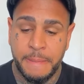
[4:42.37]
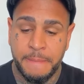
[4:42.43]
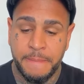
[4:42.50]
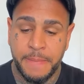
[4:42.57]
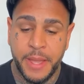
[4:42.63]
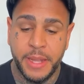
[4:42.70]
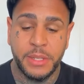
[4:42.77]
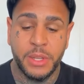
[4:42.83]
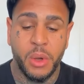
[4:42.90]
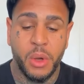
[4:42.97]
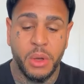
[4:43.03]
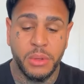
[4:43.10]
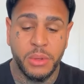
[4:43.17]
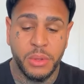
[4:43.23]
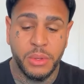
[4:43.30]
And
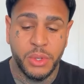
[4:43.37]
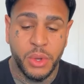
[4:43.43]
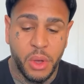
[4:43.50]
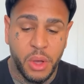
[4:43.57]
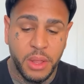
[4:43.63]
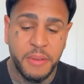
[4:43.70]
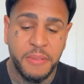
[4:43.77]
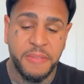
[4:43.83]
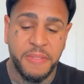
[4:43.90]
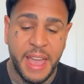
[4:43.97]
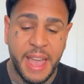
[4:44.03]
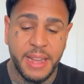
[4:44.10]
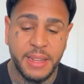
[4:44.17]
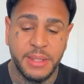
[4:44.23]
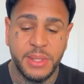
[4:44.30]
to, to all the
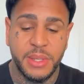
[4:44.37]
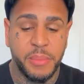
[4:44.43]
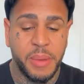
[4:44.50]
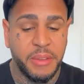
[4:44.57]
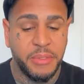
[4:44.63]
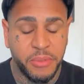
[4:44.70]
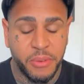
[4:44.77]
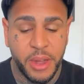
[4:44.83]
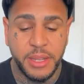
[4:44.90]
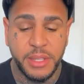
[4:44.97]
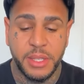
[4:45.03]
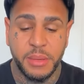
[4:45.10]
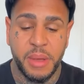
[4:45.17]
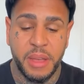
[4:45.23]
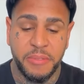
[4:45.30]
fans, to my
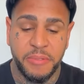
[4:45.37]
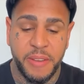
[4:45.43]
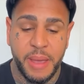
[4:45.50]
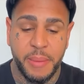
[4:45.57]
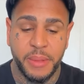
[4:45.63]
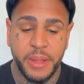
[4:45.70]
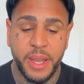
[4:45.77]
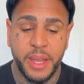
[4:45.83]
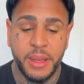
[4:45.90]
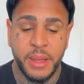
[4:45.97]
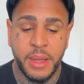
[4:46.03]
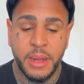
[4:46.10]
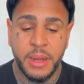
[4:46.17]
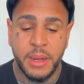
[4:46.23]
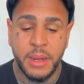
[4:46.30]
friends, to my family,
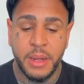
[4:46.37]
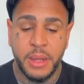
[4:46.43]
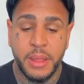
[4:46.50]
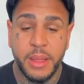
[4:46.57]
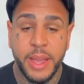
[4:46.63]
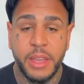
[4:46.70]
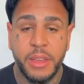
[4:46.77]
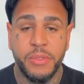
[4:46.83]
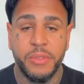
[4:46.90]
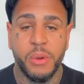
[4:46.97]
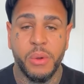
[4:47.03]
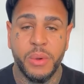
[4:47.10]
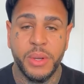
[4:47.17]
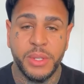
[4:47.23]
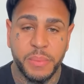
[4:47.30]
thank you for
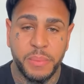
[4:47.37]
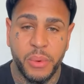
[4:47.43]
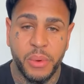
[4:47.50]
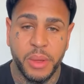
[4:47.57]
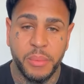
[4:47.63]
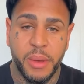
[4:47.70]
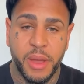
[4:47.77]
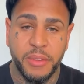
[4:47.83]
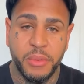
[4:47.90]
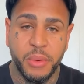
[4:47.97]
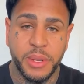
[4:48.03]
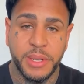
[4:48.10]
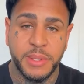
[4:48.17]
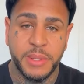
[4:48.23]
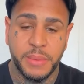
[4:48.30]
always supporting my
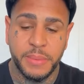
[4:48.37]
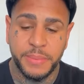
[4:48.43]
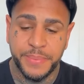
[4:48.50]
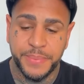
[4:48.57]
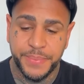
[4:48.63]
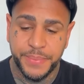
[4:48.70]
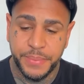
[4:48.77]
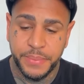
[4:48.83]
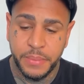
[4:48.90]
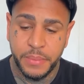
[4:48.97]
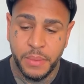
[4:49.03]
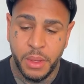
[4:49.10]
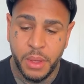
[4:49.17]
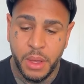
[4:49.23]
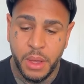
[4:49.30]
voice.
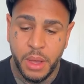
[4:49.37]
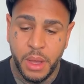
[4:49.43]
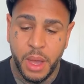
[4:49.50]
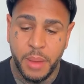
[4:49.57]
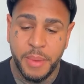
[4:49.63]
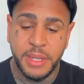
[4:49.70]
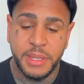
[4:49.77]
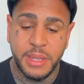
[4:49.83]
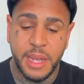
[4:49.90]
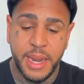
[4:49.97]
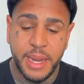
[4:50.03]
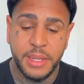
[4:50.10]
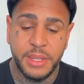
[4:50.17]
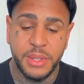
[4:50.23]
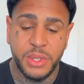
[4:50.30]
I'm
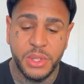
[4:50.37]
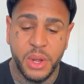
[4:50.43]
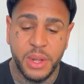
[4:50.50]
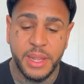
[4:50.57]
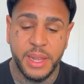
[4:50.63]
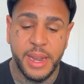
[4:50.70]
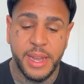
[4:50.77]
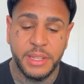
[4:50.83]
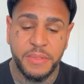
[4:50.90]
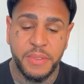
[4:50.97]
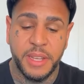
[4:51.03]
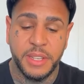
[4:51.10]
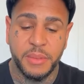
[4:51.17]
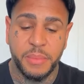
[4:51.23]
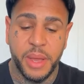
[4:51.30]
excited to start the next
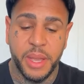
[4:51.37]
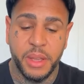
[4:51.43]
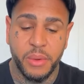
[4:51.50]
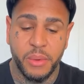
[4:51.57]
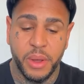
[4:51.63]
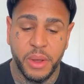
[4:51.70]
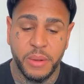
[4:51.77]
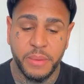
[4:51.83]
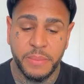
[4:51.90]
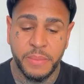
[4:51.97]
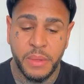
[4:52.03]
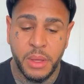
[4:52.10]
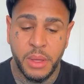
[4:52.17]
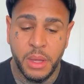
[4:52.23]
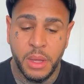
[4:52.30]
phase of my career.
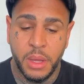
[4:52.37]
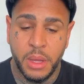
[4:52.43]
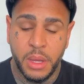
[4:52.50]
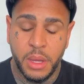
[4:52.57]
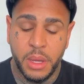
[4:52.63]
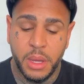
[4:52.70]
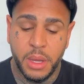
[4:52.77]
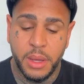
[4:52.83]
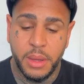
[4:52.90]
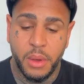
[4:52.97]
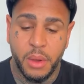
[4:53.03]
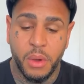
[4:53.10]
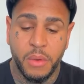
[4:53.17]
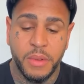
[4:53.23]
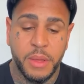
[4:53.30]

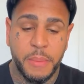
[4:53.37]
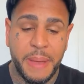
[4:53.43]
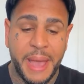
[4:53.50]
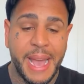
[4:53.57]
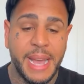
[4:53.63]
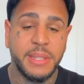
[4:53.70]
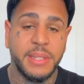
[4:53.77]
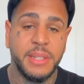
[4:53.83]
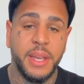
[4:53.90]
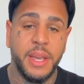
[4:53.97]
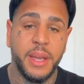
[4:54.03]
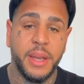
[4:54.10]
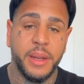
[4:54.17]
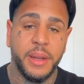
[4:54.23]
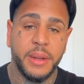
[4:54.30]
Over the past
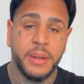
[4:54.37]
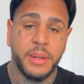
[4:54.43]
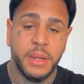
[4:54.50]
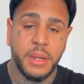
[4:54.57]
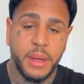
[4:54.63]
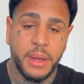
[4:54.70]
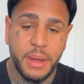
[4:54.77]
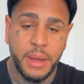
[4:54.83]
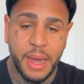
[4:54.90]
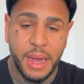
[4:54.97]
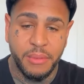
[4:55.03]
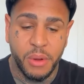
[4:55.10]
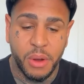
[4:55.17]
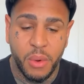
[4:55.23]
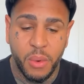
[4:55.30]
year,
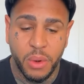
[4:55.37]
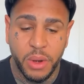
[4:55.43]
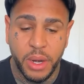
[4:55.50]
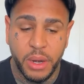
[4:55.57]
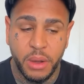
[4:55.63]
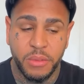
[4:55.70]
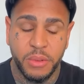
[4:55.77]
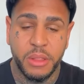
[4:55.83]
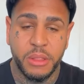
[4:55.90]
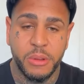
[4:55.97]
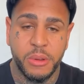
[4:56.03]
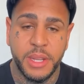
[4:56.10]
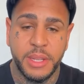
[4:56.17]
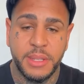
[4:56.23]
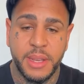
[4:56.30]
I've recorded over
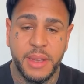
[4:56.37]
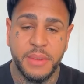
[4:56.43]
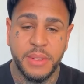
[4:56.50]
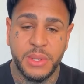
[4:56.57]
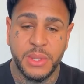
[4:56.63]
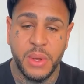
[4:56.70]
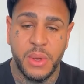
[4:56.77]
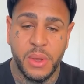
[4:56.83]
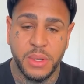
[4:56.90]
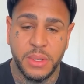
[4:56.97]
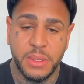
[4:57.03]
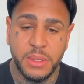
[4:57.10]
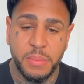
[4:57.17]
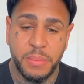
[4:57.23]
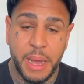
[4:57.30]
37
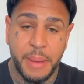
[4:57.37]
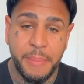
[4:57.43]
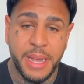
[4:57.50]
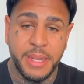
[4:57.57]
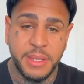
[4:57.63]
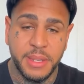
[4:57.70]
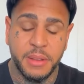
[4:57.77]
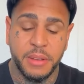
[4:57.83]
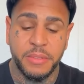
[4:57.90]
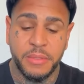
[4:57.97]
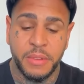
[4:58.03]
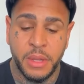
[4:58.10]
songs by myself.